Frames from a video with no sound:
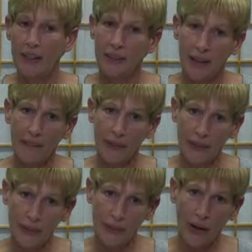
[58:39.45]
Love who
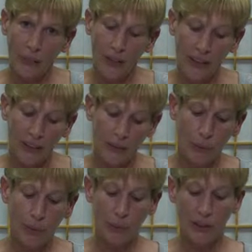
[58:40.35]
you are, because
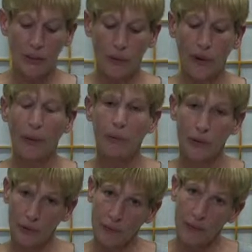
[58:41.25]
remember, you are a
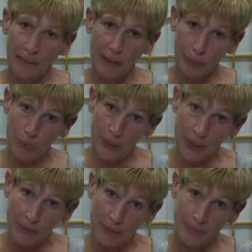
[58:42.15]
beautiful, loving
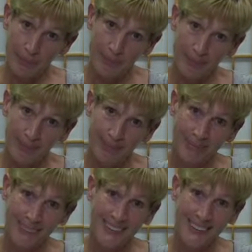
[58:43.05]
person.
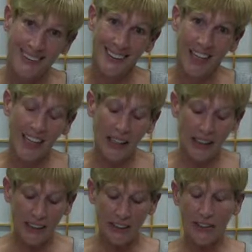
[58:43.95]
And I'll
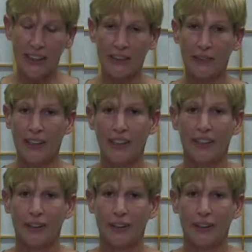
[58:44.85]
see you next week.